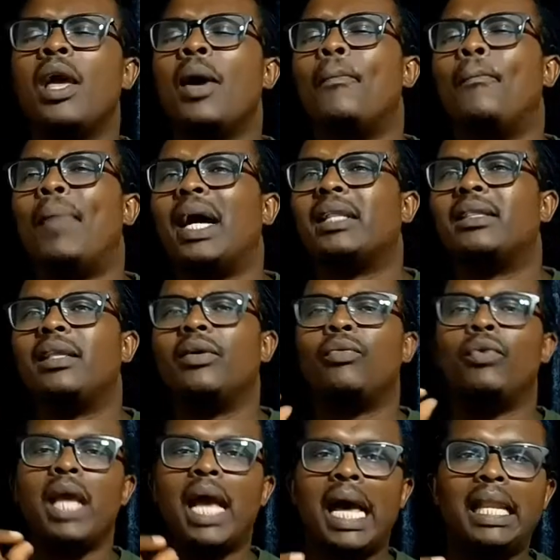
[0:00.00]
But the
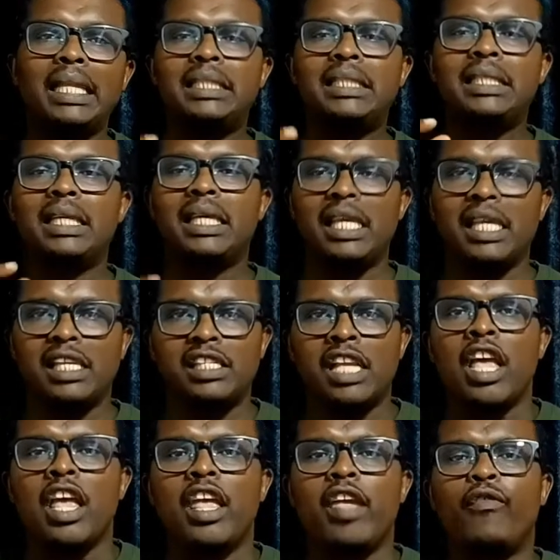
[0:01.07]
reality is,
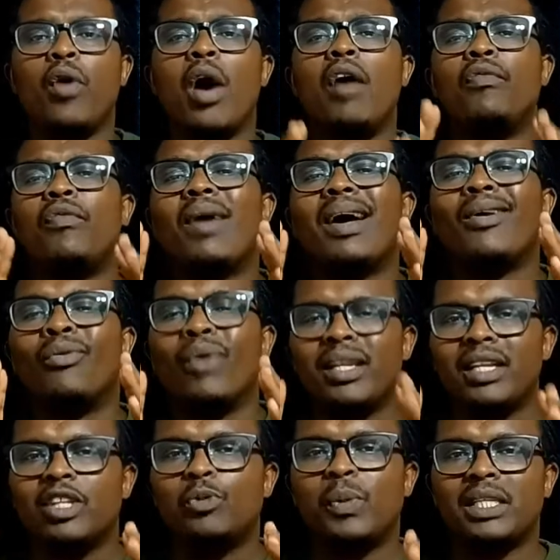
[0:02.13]
if you have great
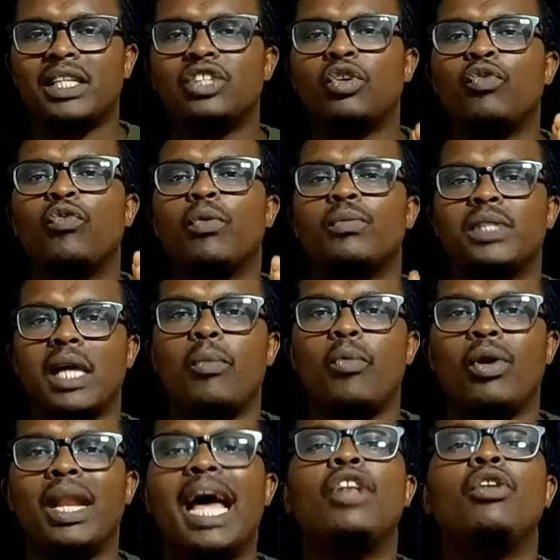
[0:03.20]
expectation from
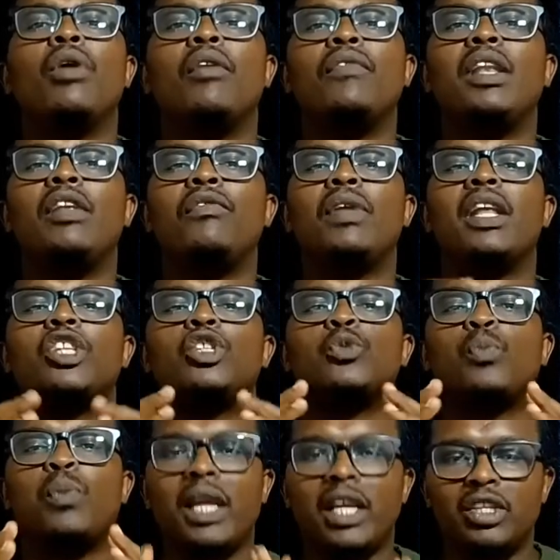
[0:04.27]
someone and you haven't even
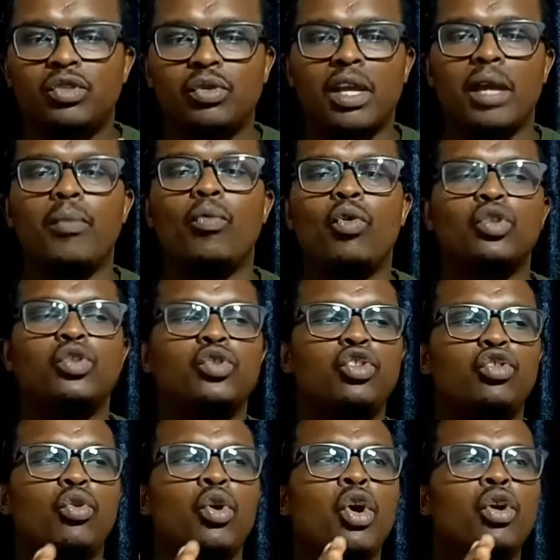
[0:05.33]
explained to them what
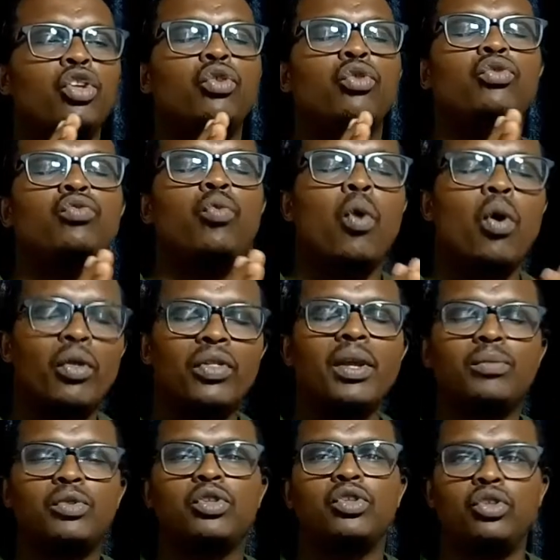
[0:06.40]
you'd want
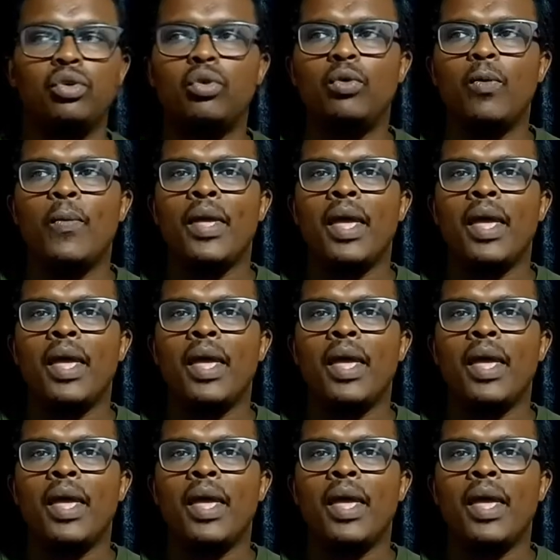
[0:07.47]
them to do,